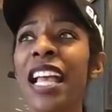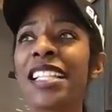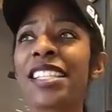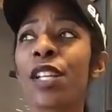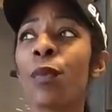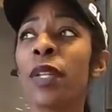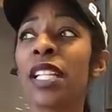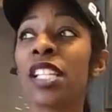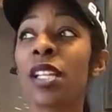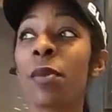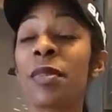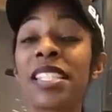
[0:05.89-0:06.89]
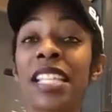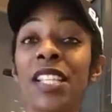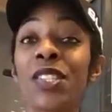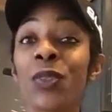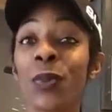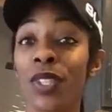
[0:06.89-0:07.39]
Someone is
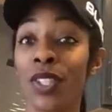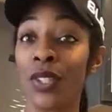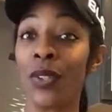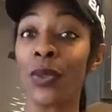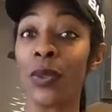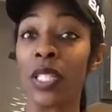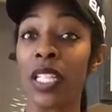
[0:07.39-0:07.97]
obsessed with you.